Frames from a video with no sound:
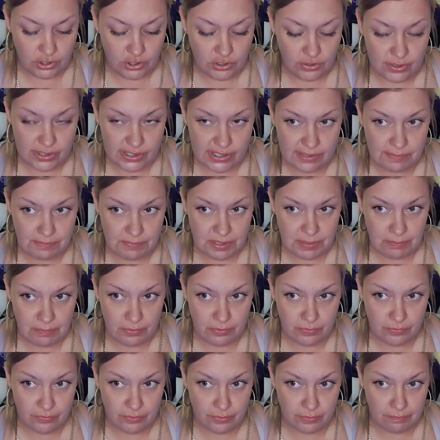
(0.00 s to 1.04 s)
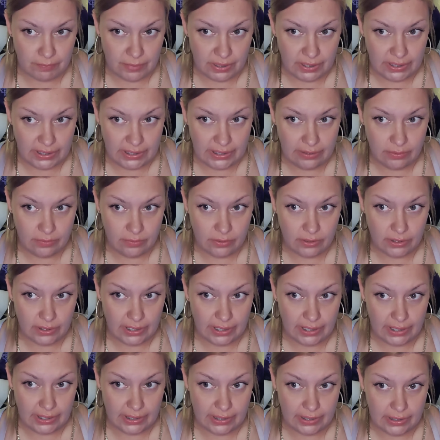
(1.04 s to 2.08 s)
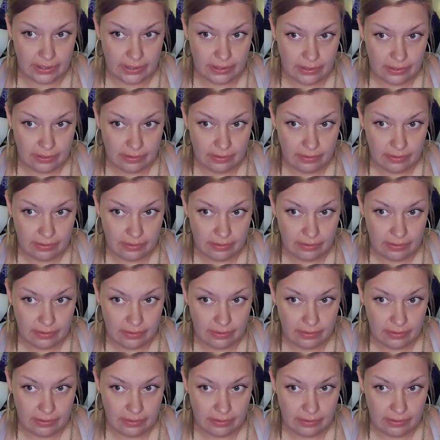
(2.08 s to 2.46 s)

uses people for money or like